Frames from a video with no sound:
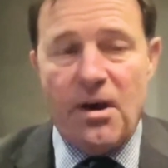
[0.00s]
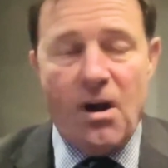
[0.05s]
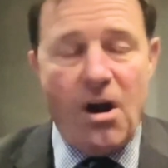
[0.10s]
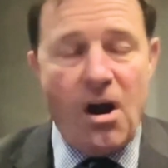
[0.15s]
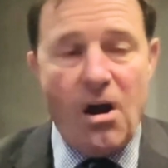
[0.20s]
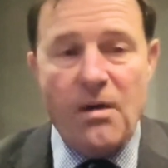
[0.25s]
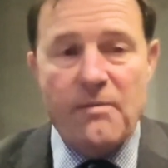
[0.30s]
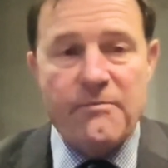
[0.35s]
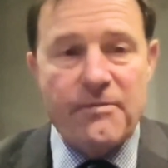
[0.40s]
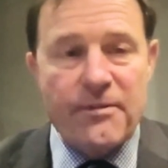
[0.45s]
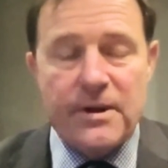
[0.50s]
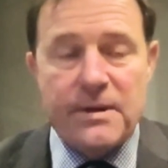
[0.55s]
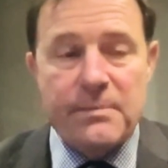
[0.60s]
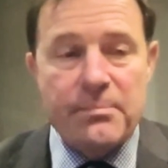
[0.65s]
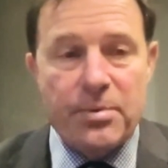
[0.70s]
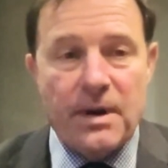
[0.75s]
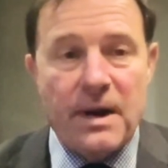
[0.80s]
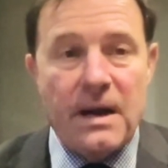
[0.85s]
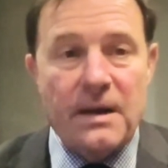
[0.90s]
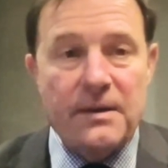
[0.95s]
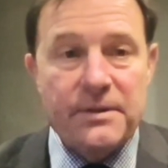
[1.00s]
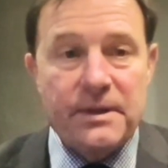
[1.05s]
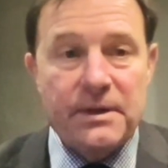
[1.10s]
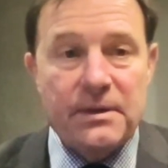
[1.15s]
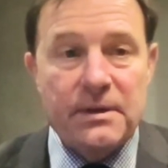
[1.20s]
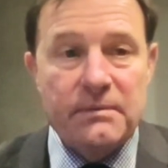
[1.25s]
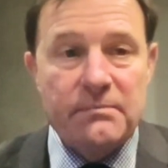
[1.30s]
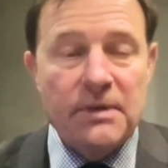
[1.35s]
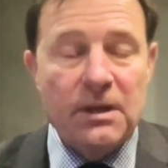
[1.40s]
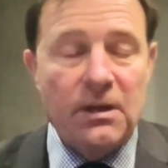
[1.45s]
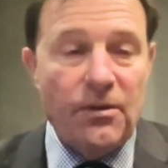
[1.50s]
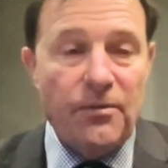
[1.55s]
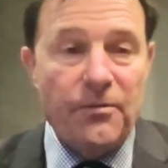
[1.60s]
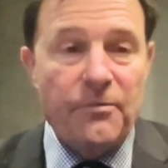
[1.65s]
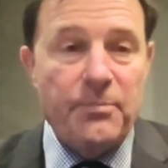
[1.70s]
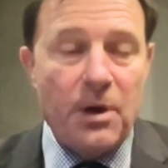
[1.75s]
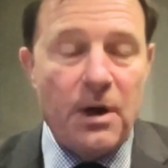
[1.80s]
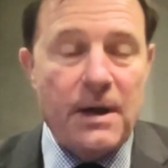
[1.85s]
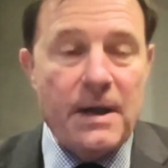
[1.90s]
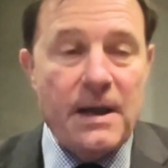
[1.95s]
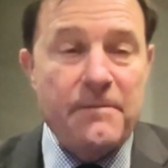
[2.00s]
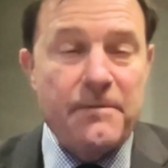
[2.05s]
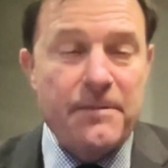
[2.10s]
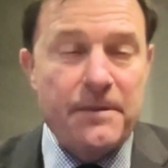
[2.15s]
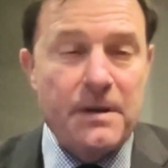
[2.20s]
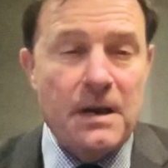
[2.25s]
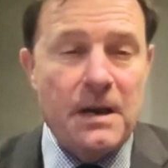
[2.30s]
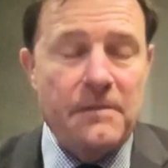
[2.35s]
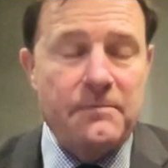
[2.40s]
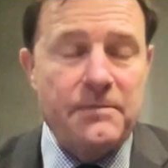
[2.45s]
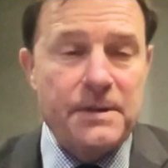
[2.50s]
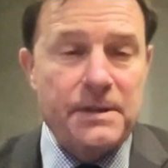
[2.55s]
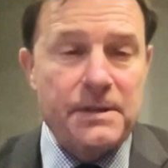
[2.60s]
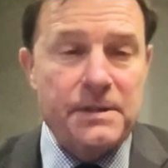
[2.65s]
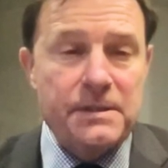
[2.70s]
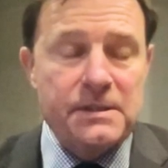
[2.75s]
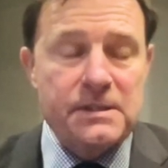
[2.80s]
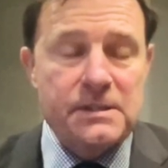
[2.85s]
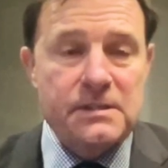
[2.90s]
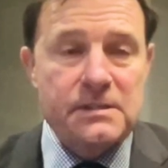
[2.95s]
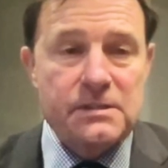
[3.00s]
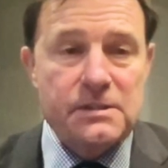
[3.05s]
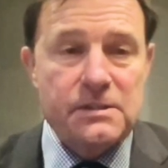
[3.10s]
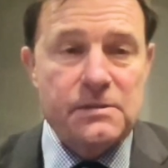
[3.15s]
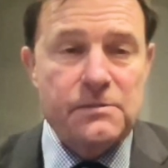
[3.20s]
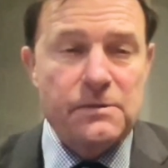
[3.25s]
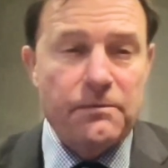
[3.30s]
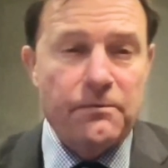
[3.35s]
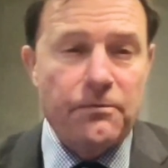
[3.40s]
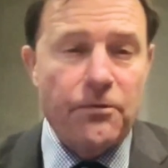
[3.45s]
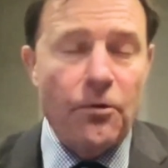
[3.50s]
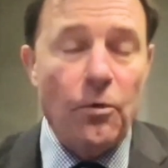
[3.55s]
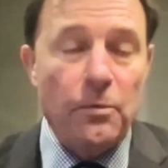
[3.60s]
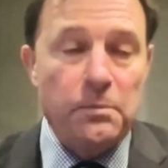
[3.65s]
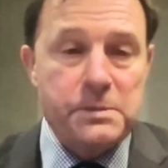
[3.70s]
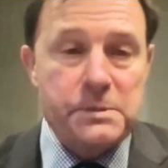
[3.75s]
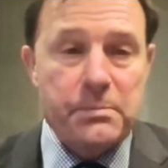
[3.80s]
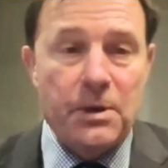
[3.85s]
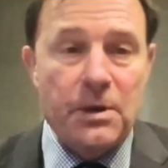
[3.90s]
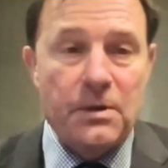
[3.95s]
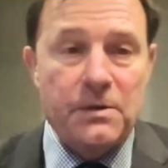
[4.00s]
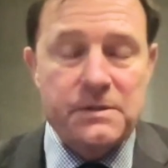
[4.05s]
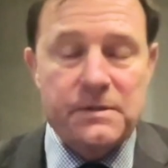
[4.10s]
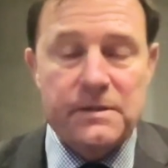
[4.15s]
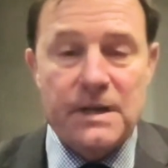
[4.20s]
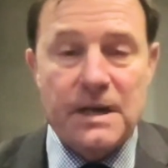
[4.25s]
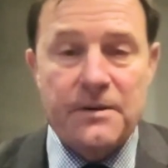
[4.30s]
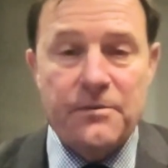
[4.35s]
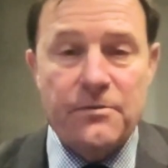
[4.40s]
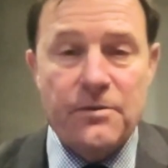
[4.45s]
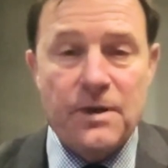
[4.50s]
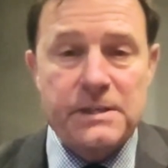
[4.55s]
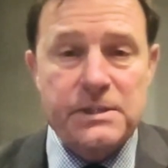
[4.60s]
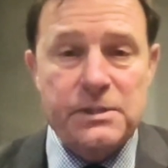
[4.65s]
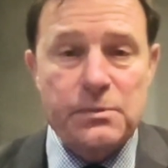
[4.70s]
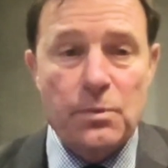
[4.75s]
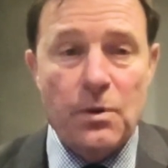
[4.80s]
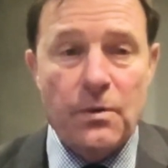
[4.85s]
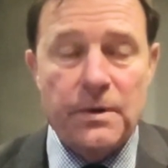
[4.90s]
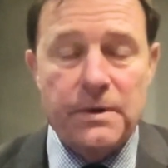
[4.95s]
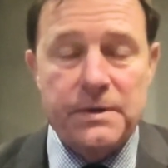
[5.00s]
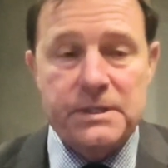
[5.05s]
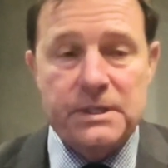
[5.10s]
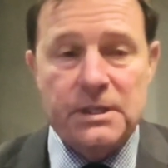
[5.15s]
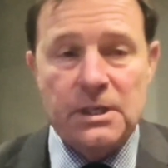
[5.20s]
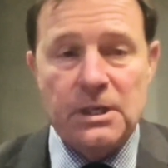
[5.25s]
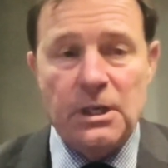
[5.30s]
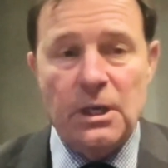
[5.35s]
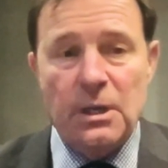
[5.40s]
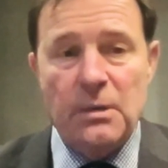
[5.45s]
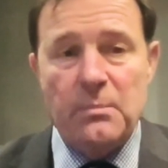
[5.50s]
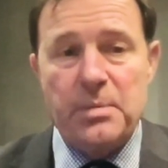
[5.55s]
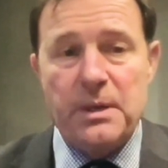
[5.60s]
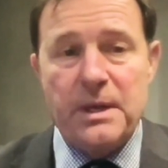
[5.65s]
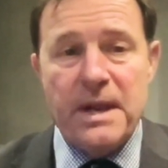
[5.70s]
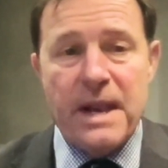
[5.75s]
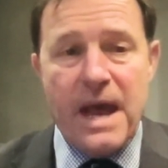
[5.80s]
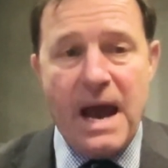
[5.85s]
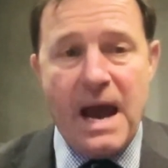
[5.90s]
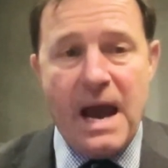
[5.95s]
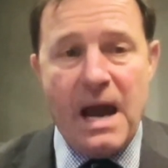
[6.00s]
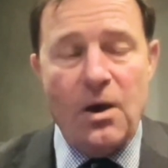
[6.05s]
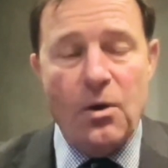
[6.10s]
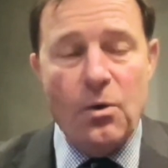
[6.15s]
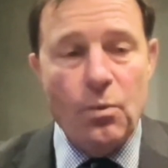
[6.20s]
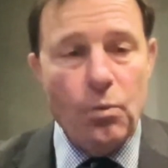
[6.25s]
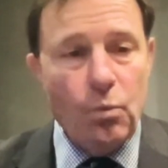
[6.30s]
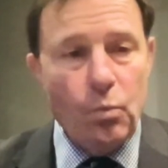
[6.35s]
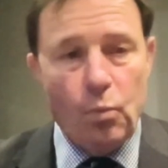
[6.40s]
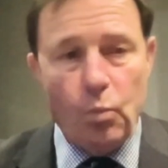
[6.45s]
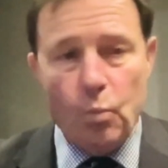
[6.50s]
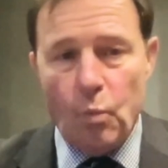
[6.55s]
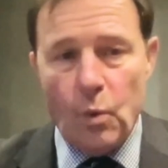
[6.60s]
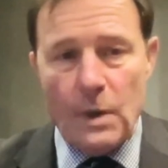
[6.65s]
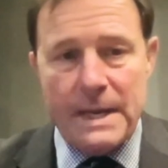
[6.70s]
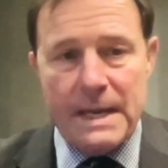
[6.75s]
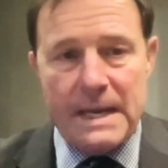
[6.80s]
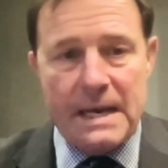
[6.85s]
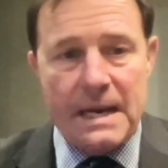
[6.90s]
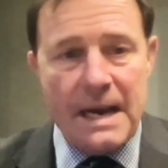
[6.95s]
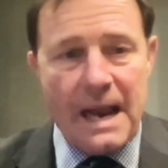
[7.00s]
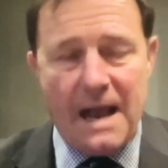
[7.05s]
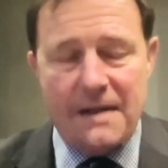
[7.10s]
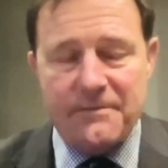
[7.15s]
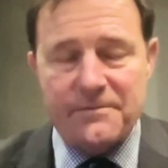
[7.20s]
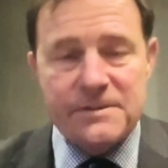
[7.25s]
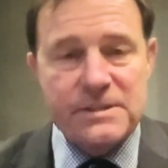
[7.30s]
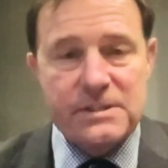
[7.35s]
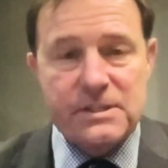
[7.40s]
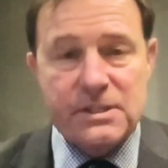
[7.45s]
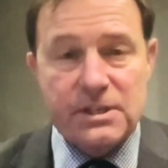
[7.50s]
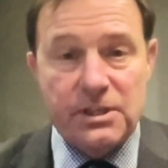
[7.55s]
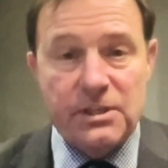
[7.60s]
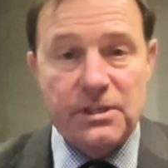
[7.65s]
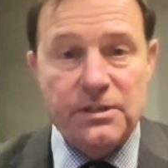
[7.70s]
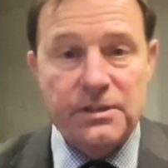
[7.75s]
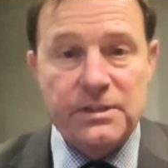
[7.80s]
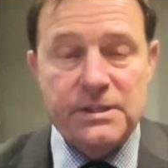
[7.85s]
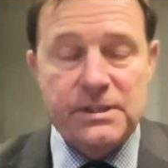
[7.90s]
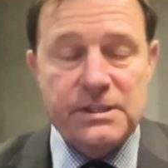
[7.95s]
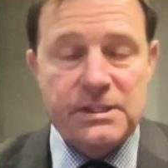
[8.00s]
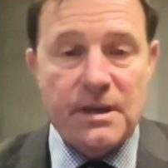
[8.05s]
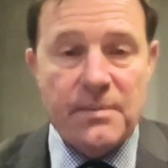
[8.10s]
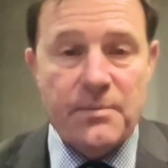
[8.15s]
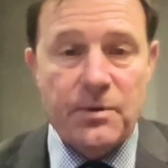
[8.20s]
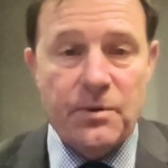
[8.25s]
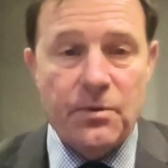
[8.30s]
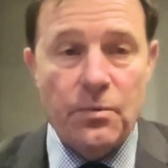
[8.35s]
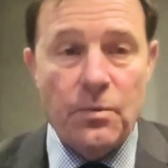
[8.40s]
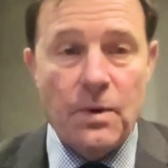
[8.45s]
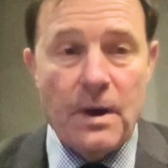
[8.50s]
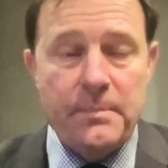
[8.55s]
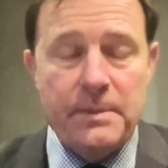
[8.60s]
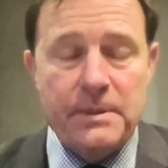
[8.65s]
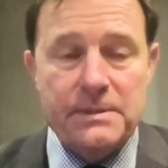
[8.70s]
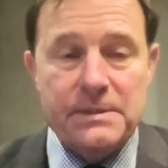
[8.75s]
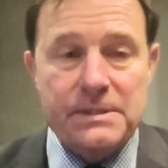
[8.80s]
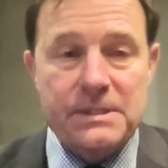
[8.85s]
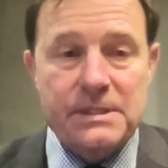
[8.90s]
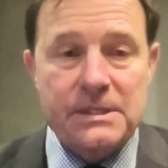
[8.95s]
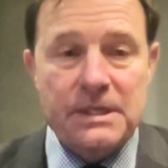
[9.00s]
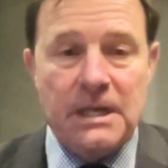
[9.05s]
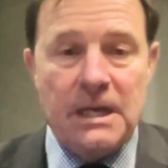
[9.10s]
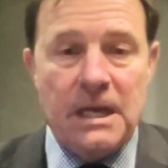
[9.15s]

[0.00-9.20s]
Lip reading: I'm very proud that a lot of my evidence forms part of that arrest warrant. But now we have to secure these chemical weapons.